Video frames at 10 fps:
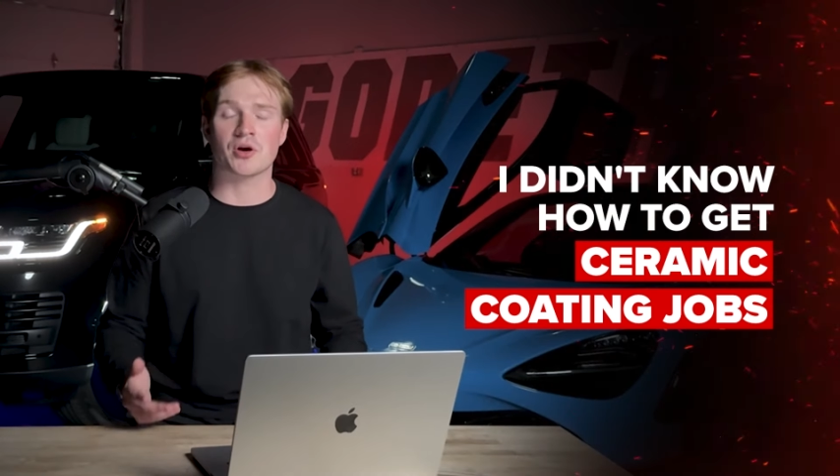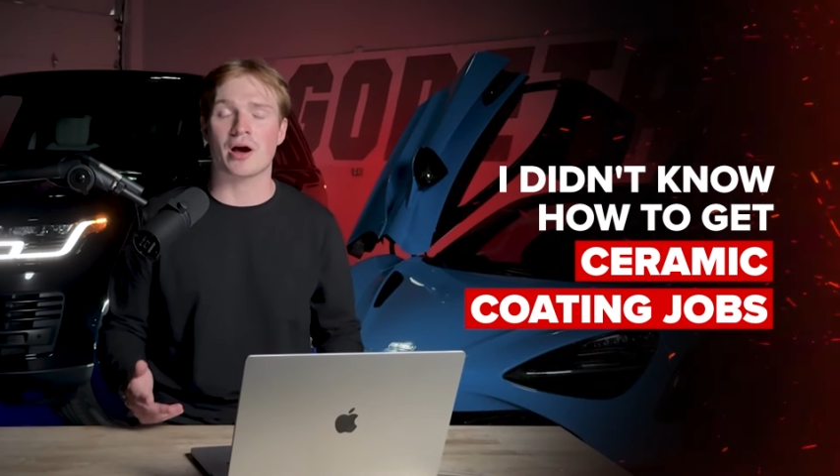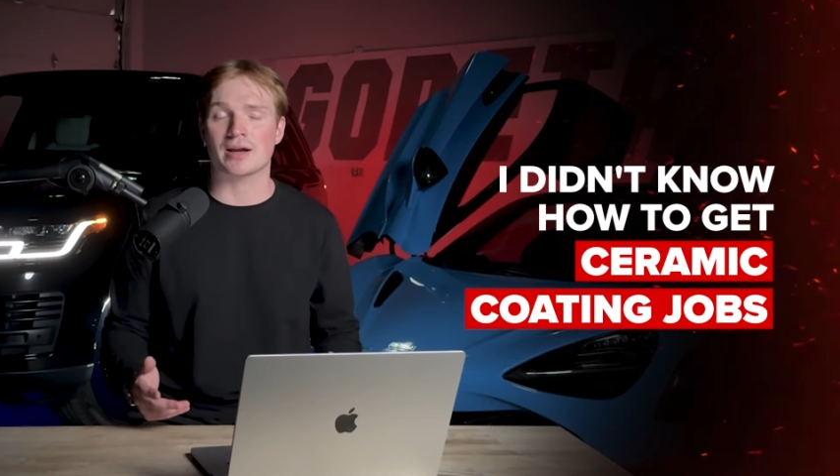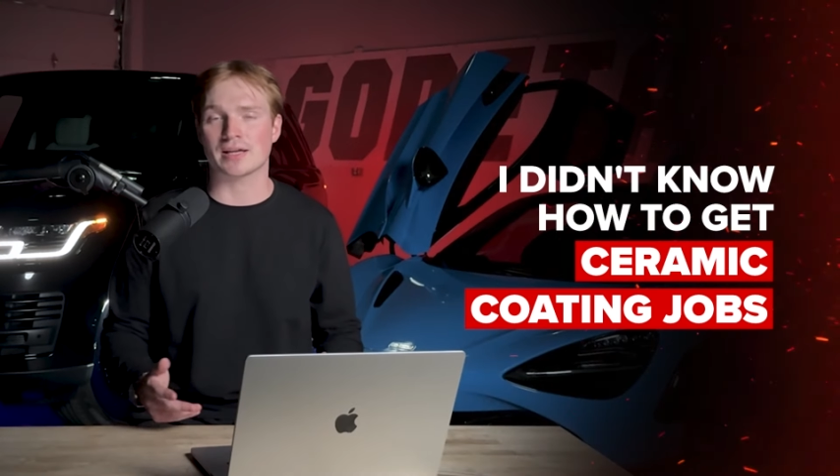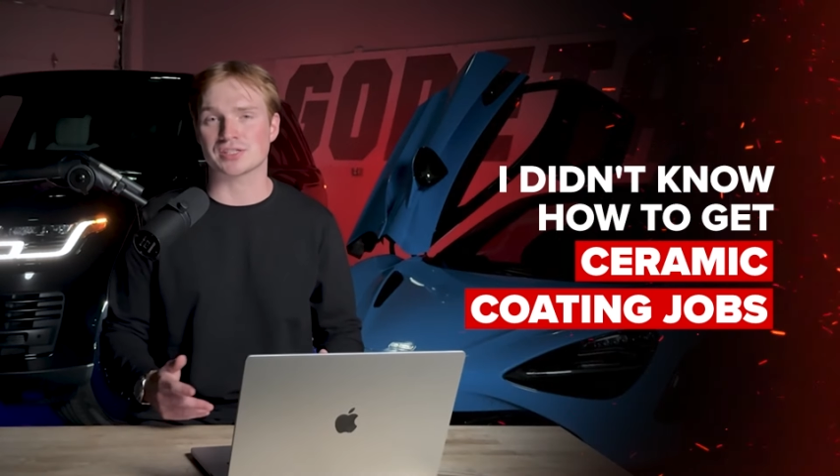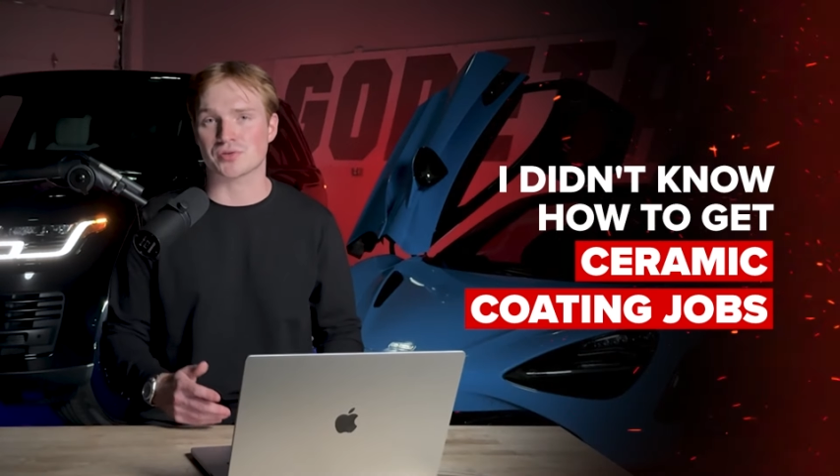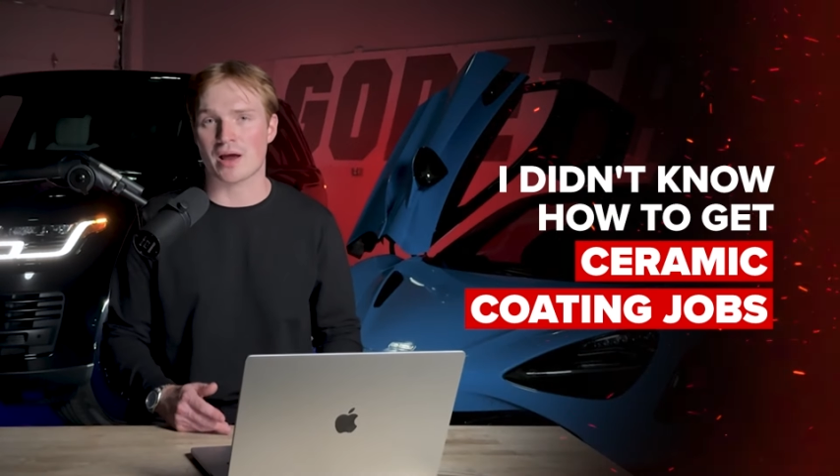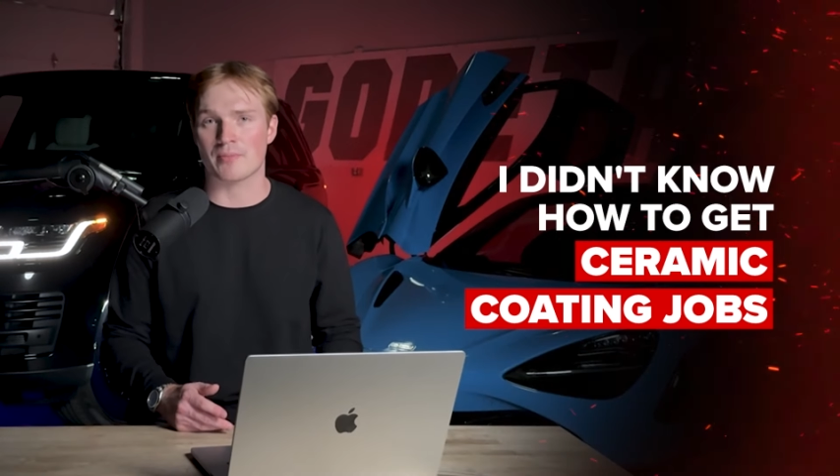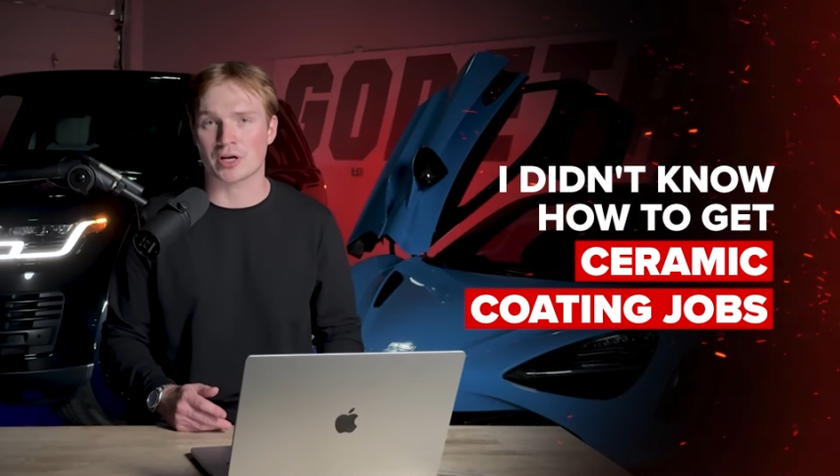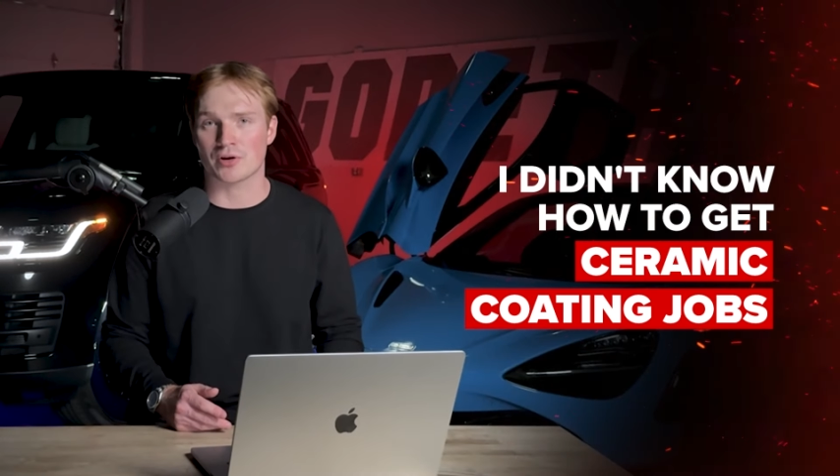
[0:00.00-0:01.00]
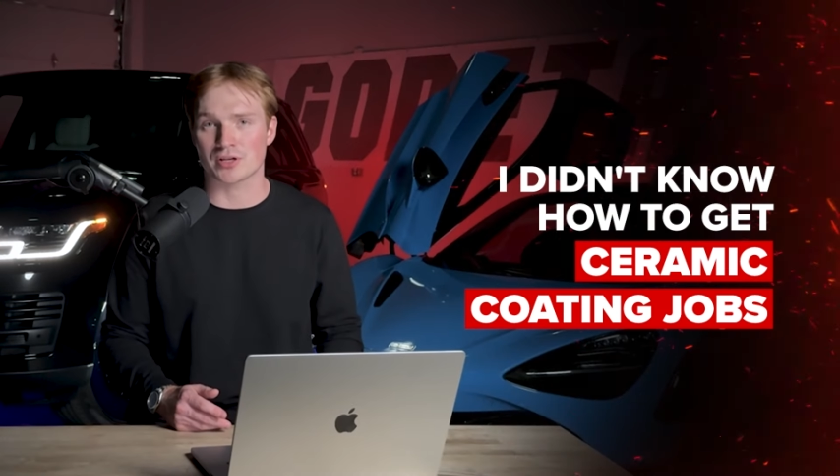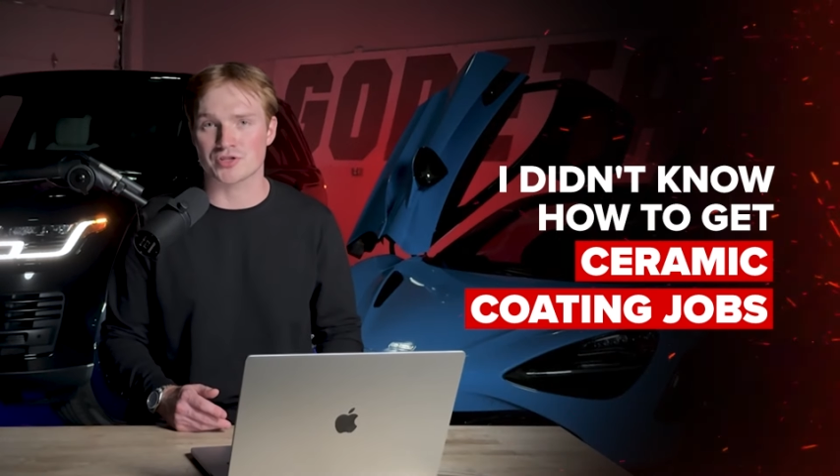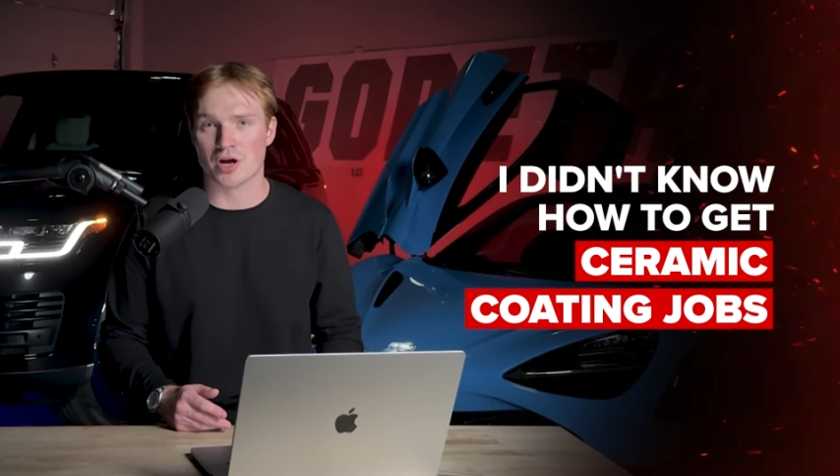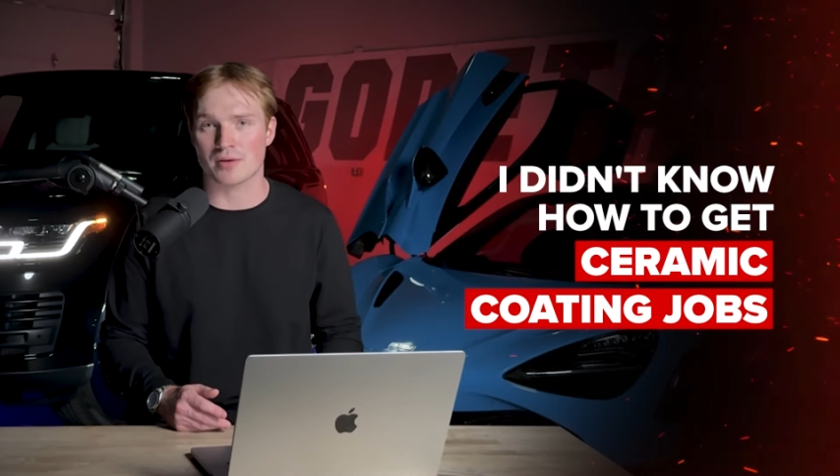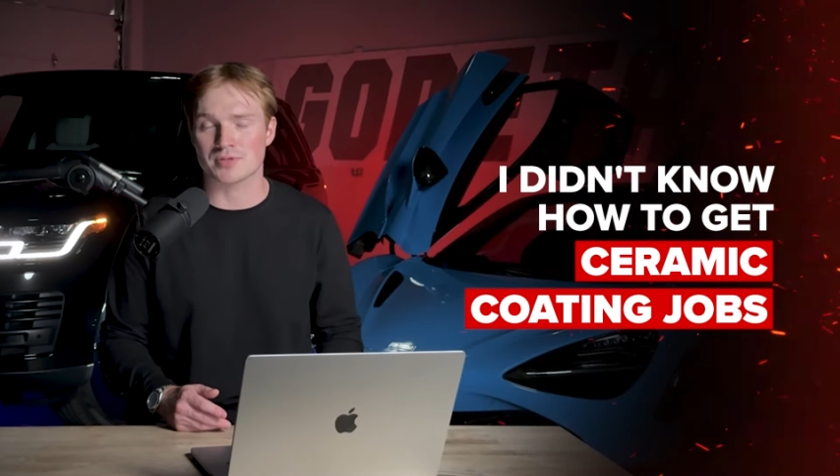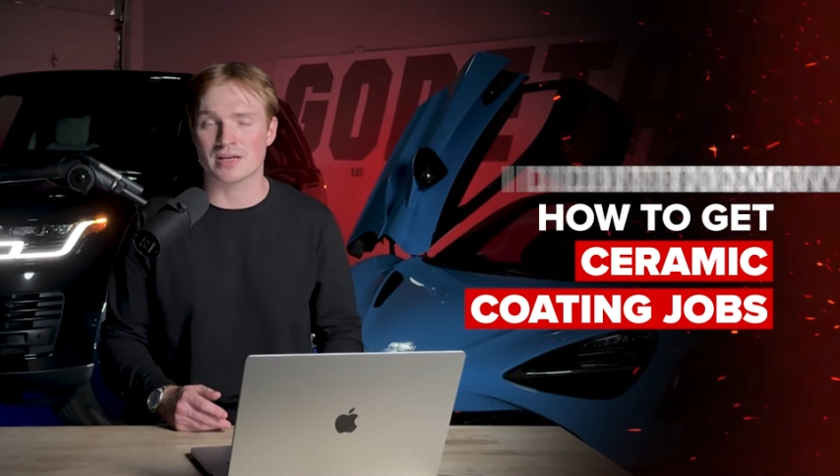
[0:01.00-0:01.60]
know how to get ceramic coating jobs,